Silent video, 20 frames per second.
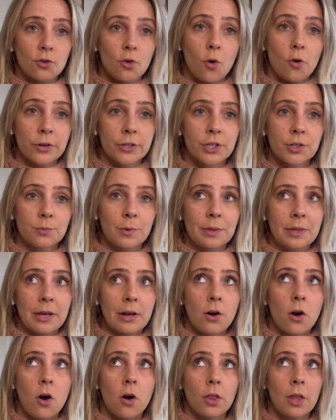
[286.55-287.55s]
courses, what they
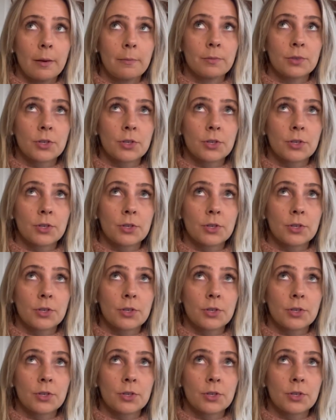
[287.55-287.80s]
call them.